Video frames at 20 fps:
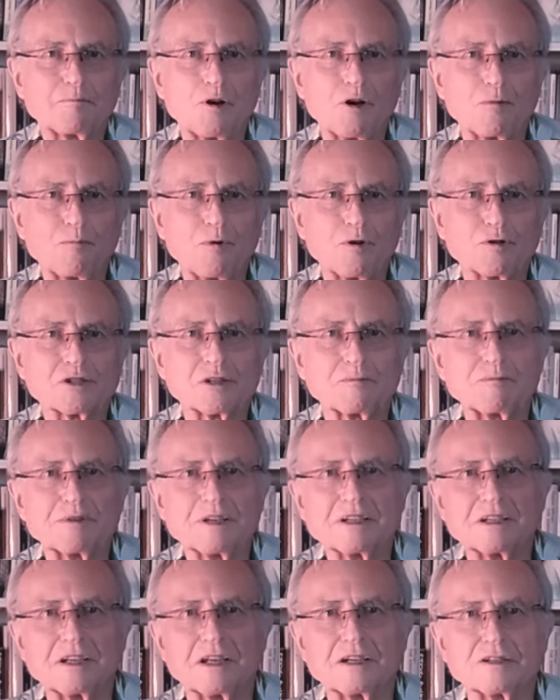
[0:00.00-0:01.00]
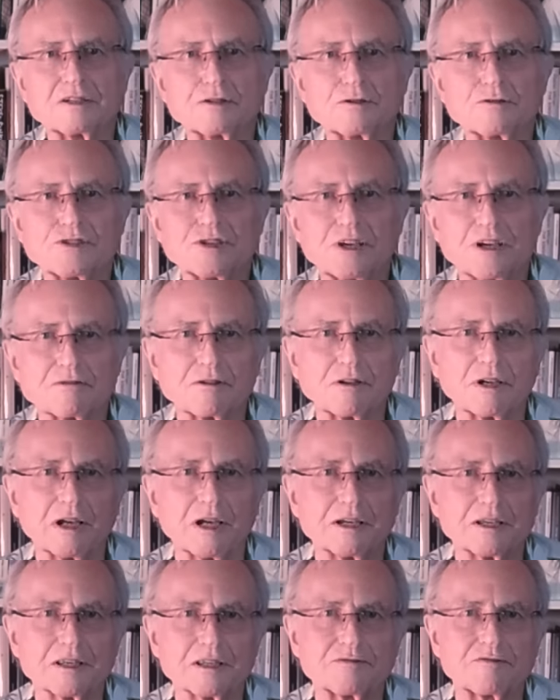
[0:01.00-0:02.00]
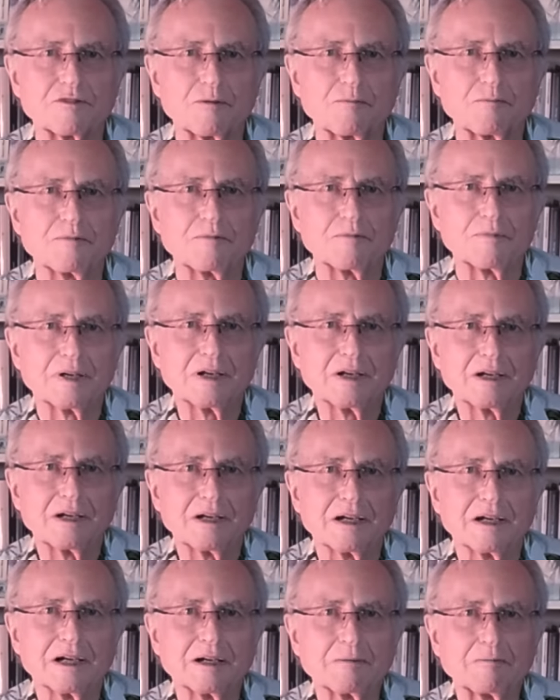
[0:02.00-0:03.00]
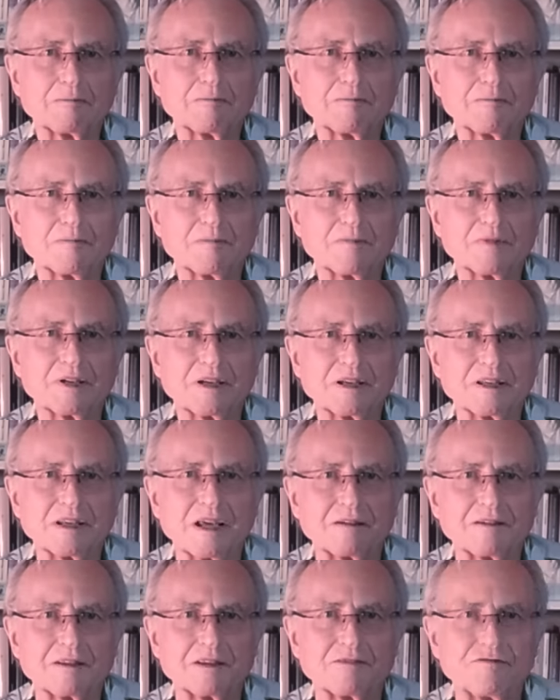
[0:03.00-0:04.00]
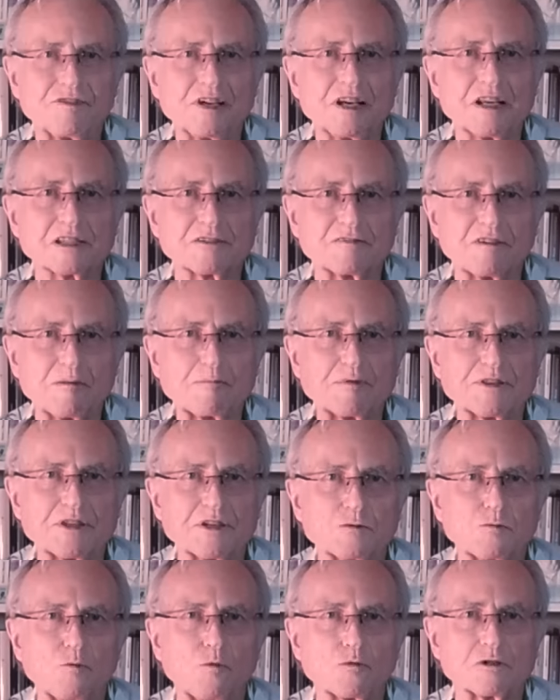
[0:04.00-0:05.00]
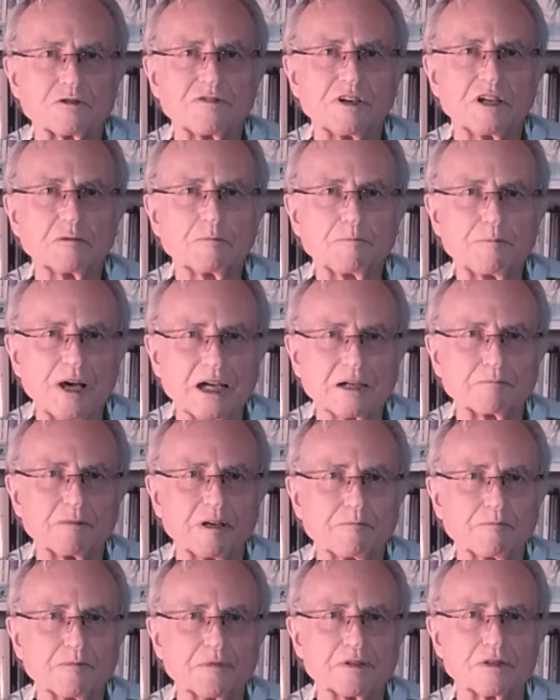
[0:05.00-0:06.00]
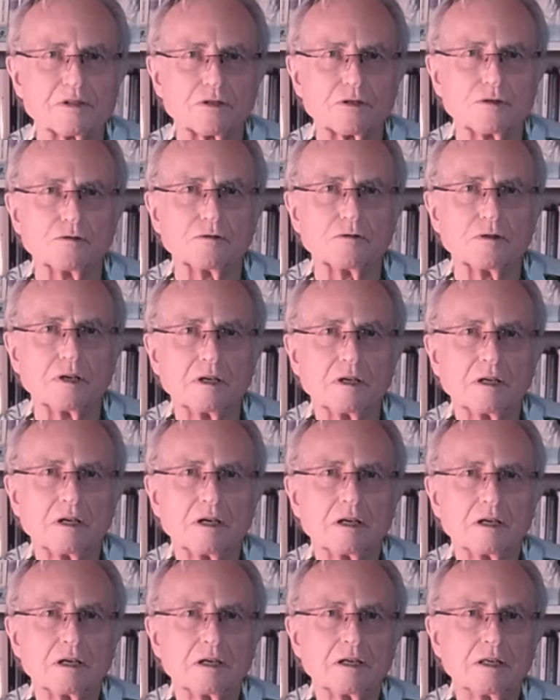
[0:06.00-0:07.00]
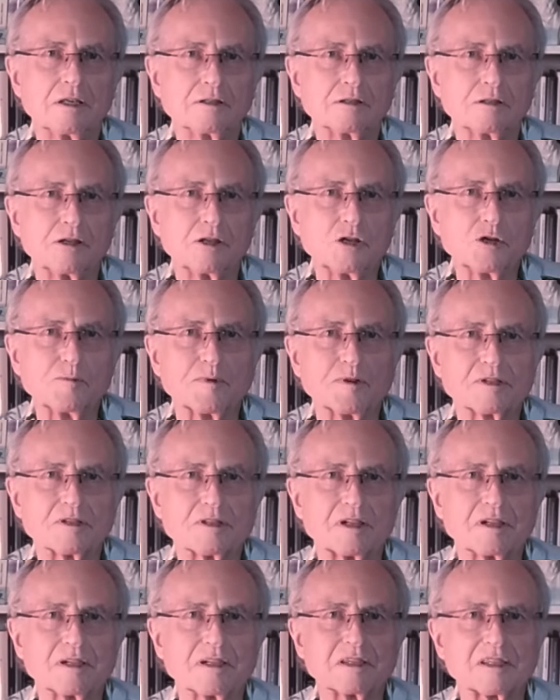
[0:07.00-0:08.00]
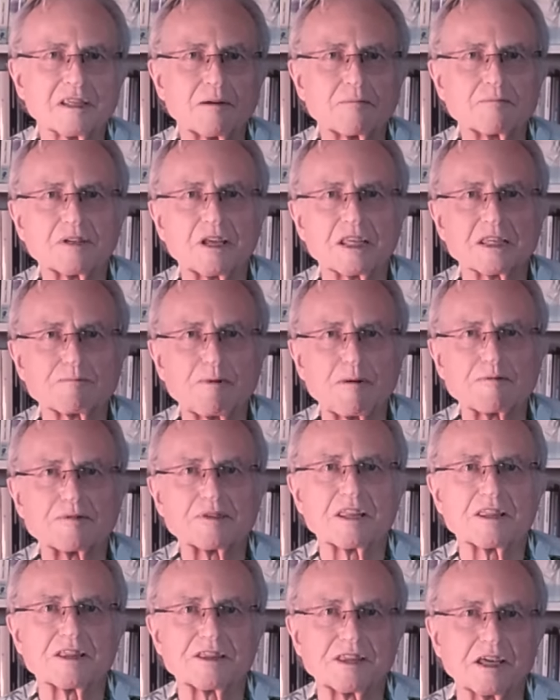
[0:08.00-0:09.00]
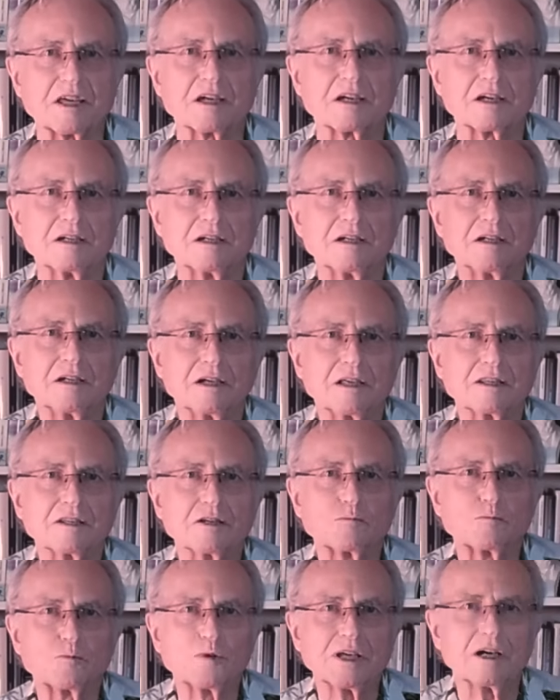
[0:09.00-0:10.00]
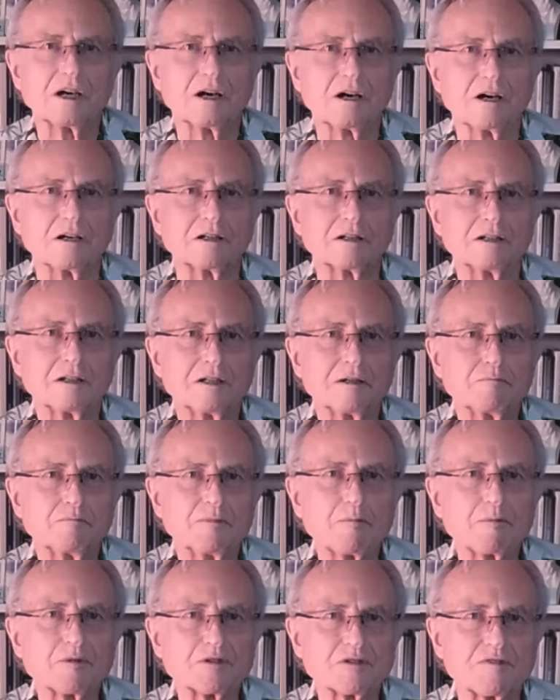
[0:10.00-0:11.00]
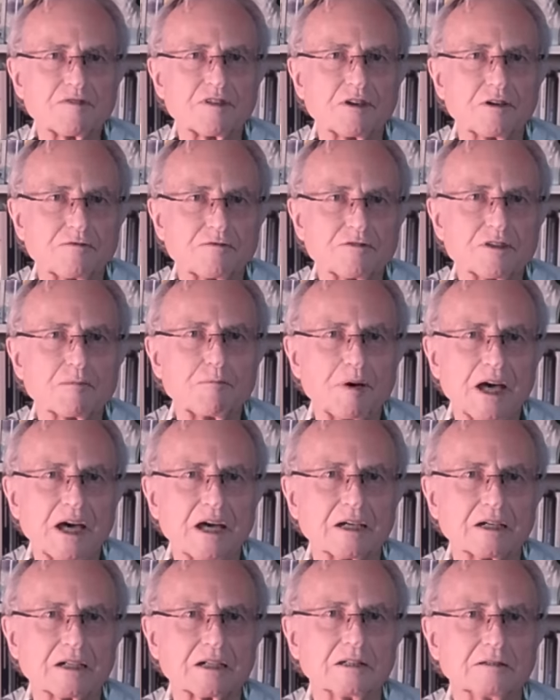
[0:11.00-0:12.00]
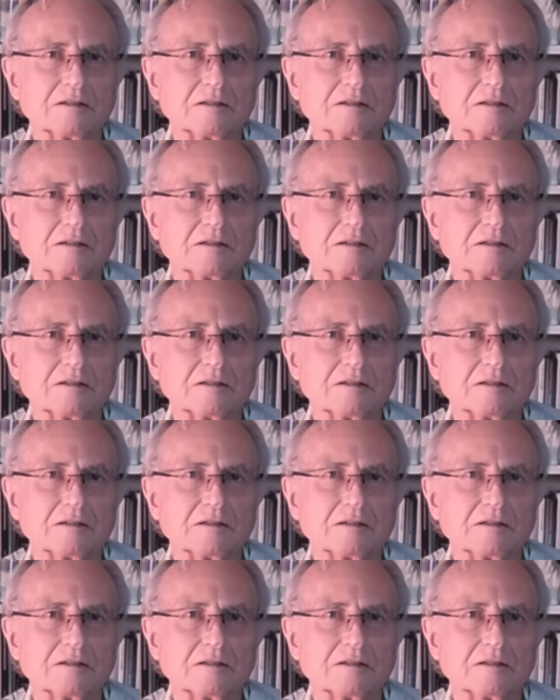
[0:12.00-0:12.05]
possibly tend to generalize from the feelings of empathy towards fellow pack members to humans. In some sense, perhaps they think that we are members of the pack.